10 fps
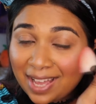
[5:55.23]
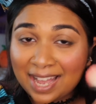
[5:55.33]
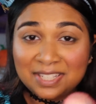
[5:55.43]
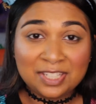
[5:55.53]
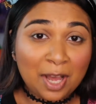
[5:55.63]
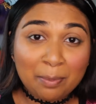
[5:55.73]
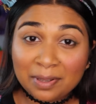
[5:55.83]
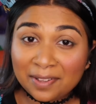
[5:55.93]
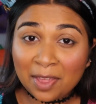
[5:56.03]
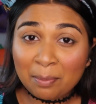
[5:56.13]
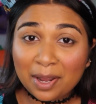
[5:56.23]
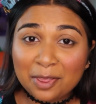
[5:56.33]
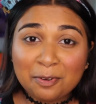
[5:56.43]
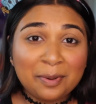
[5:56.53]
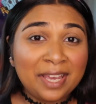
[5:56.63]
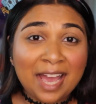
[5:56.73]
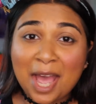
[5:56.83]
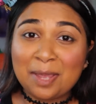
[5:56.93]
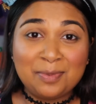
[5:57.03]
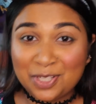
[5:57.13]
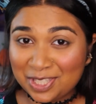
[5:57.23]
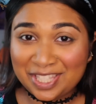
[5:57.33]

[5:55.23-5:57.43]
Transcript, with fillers: I did not plan that by the way I am just